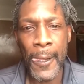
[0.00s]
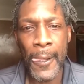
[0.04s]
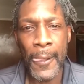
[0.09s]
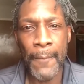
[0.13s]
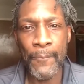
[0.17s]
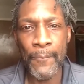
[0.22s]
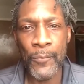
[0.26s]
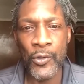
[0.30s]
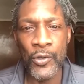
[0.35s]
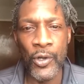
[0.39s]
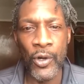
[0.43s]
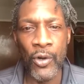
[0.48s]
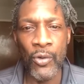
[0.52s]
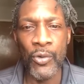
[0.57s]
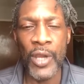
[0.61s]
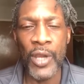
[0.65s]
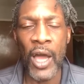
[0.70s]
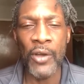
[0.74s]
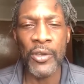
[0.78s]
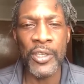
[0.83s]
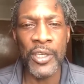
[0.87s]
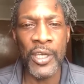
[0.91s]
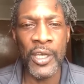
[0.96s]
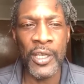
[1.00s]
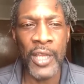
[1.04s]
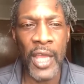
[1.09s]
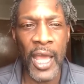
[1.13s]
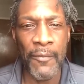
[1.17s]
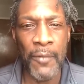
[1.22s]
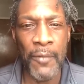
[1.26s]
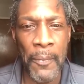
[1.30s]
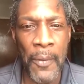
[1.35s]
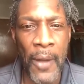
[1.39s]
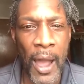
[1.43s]
You know, when our kid have
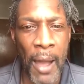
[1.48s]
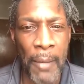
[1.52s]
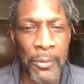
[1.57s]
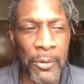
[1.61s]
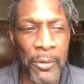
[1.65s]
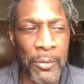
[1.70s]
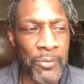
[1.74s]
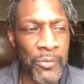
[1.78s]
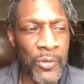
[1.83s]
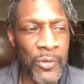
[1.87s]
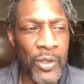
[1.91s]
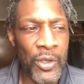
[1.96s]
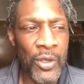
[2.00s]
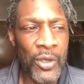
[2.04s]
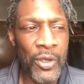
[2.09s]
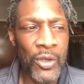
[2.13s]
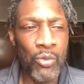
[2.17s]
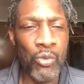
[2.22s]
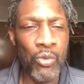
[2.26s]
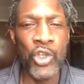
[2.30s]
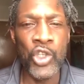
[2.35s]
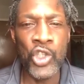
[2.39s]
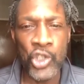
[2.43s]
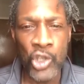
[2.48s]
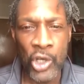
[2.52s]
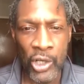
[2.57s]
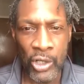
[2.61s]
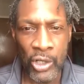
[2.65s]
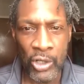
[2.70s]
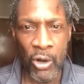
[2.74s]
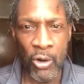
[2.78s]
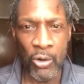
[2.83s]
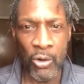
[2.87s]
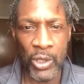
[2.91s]
a problem, we
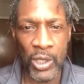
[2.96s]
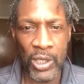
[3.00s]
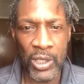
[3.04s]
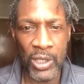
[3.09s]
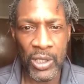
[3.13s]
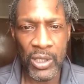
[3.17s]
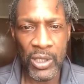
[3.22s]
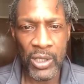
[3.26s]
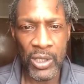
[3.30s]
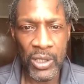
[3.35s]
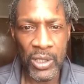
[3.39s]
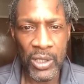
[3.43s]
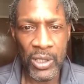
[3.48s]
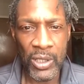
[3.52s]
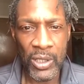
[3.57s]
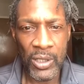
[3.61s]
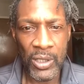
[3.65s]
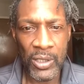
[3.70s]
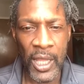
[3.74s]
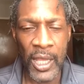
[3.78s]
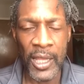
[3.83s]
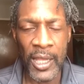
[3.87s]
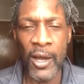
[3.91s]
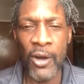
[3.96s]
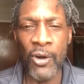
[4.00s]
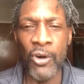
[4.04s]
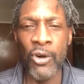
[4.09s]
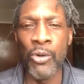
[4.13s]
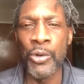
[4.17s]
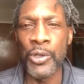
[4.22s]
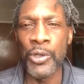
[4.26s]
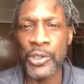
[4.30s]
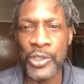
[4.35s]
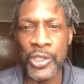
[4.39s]
sugarcoat it. Like I
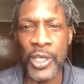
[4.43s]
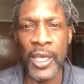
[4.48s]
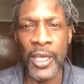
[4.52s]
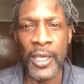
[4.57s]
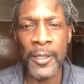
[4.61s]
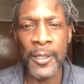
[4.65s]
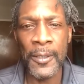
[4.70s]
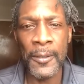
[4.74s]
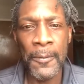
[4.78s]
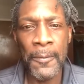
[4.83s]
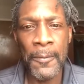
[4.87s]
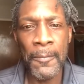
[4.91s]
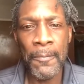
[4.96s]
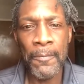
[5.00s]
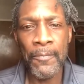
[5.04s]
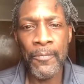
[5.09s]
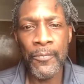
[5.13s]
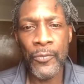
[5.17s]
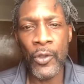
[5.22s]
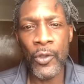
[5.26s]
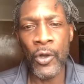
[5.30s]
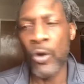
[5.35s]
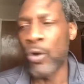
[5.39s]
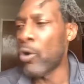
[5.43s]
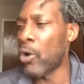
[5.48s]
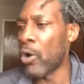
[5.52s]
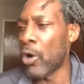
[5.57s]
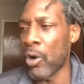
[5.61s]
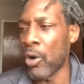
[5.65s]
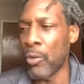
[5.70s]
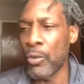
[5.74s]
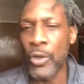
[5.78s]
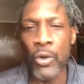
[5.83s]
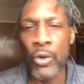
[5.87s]
always say,
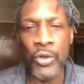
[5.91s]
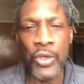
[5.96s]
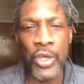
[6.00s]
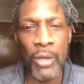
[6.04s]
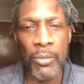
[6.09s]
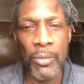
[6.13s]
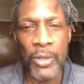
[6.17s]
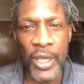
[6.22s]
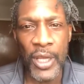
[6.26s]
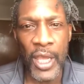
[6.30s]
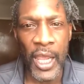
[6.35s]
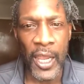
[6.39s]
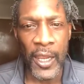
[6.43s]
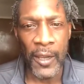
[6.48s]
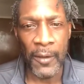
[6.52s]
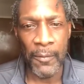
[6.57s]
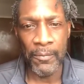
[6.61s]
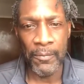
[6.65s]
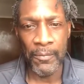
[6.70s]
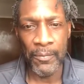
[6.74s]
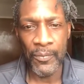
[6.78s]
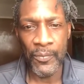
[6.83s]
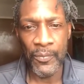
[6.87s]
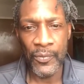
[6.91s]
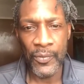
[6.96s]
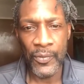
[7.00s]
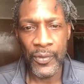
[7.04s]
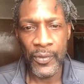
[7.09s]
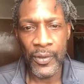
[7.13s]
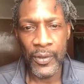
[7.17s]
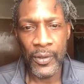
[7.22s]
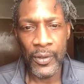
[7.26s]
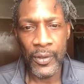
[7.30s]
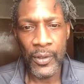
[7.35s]
oh, uh, we gonna give him a name.
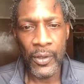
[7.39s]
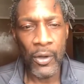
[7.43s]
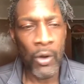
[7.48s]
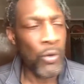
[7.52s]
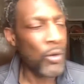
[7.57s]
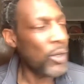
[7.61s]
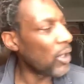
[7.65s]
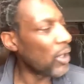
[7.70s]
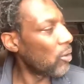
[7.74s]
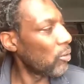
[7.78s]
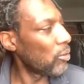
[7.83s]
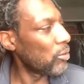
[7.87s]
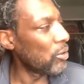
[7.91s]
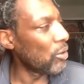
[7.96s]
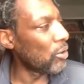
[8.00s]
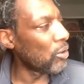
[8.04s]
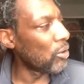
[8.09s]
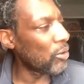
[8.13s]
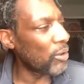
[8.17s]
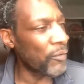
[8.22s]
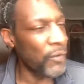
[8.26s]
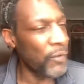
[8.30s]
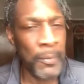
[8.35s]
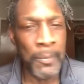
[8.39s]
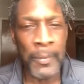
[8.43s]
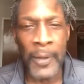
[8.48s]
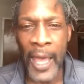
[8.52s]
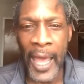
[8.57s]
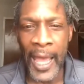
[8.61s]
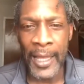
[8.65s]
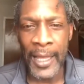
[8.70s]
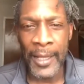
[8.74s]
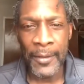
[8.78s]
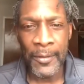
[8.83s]
Oh, they go little, if he
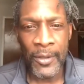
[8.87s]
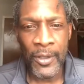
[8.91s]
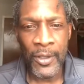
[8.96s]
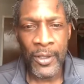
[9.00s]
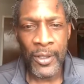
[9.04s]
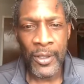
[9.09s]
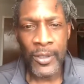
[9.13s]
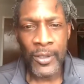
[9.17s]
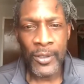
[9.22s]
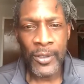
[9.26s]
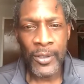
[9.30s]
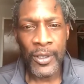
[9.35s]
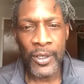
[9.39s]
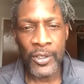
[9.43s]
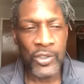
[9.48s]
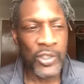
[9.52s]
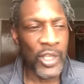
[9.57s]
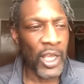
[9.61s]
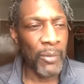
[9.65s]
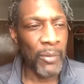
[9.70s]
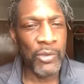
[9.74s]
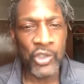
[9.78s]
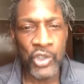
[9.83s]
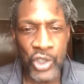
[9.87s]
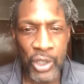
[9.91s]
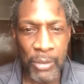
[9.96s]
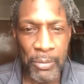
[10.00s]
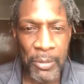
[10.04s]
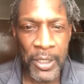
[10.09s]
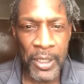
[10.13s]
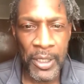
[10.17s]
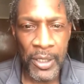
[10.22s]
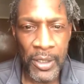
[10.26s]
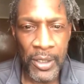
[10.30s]
black, his name is
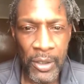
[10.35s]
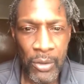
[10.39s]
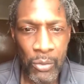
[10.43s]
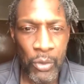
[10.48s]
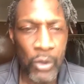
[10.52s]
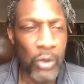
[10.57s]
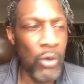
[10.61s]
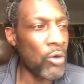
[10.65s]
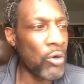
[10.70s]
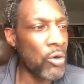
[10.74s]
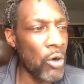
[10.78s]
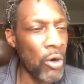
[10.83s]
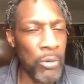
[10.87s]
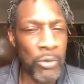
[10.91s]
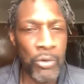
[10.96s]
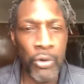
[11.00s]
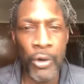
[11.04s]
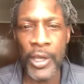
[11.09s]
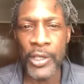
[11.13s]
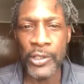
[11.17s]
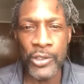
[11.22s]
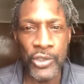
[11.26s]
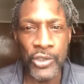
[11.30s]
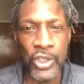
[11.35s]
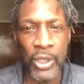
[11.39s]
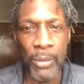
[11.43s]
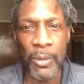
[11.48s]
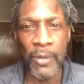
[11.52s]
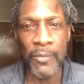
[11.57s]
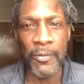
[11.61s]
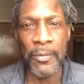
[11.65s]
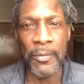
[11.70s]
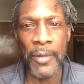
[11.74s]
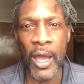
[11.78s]
Jimmy, we gonna call him Crazy
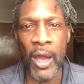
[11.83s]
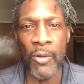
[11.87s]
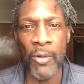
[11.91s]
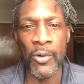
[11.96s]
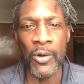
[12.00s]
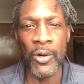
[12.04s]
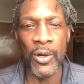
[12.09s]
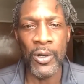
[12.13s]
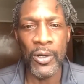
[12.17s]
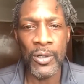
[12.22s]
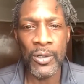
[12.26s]
Jimmy from now on.